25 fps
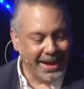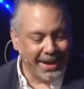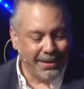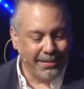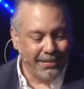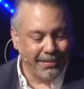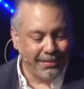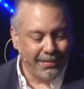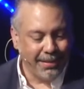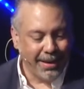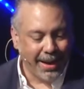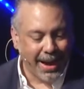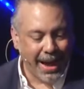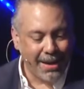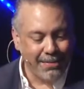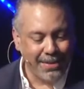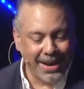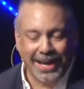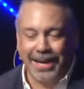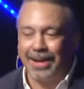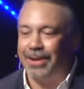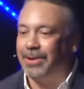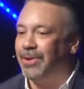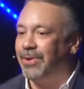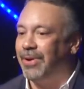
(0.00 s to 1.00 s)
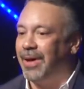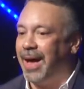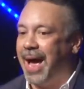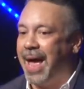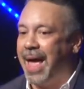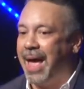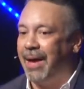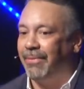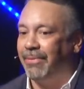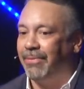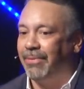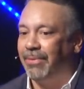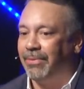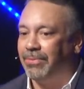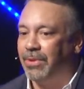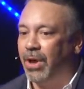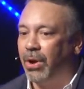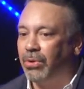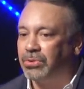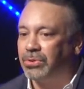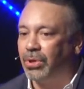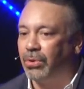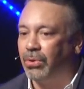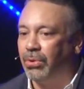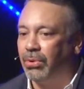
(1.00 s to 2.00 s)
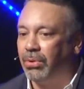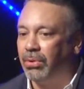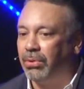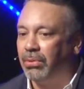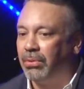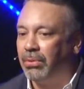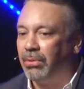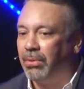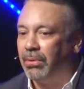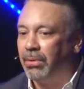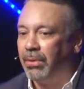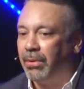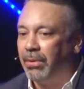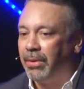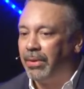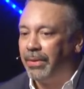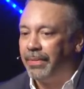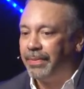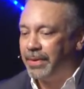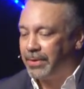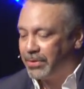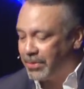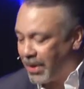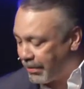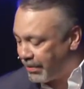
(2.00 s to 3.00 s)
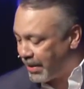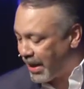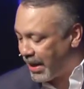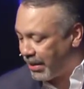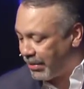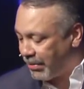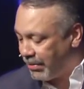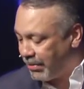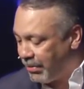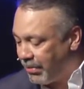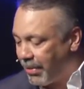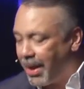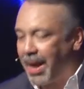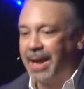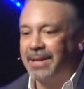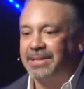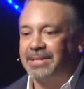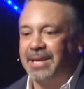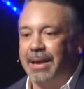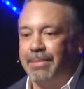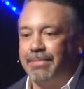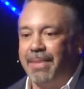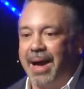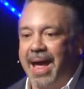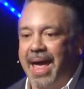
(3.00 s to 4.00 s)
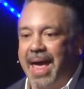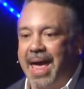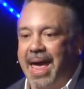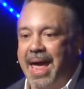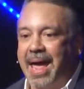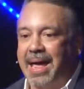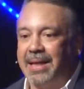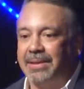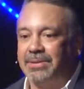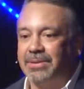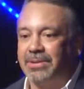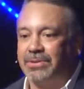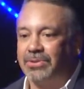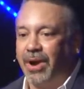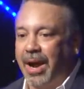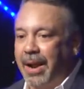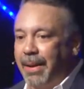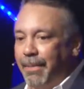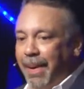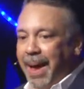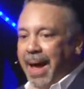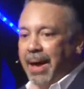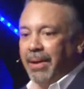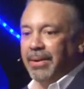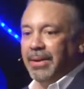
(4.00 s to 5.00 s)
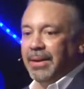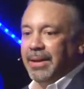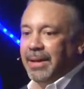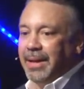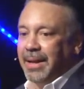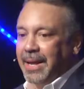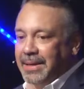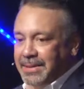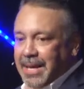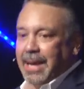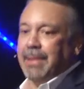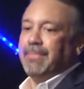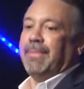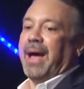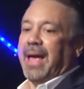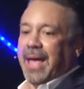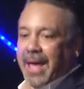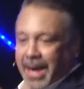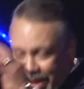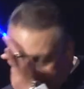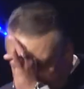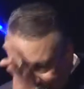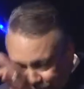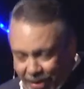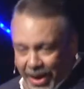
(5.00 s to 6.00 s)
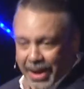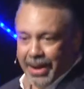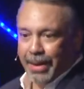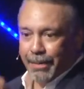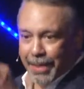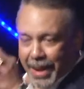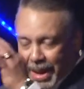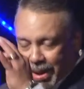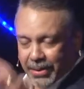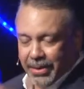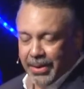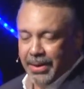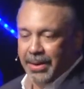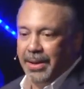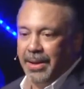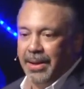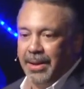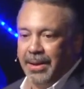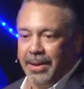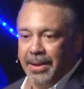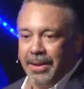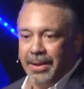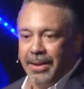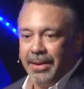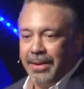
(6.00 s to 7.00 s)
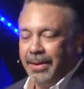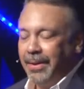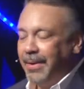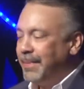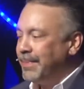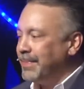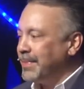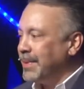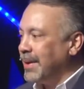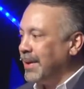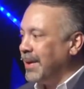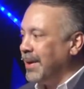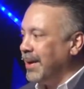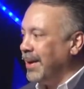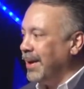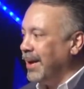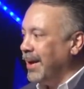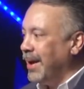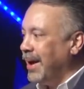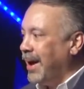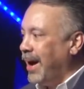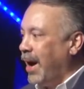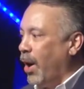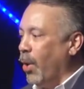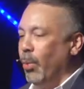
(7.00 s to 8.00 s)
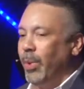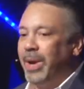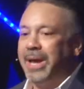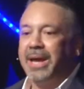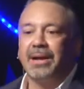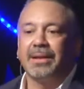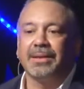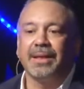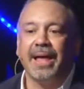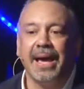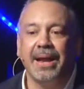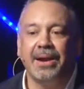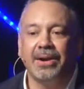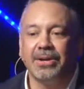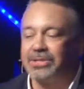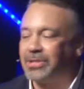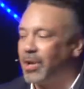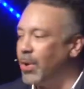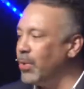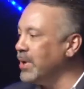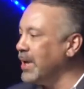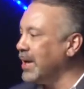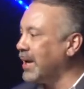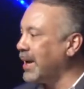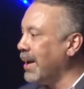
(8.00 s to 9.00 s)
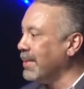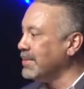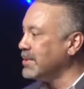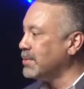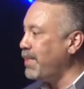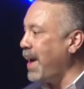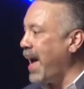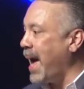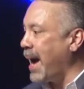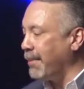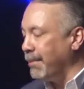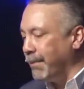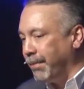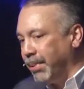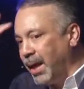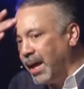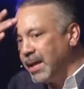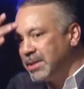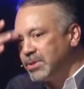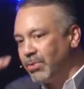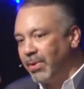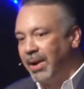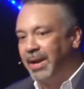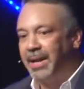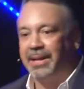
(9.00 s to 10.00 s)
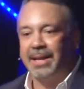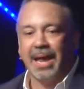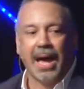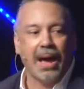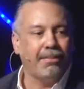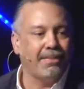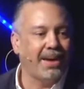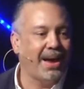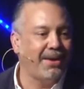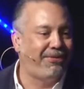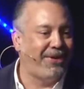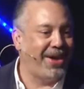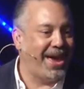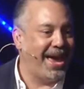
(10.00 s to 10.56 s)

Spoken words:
like, how am I going to do it? I have no tool. So I'm like, hey, I take my hands and try to pound it in. I take my head and try to pound it in. A week later, Tony comes back. Blood's running down my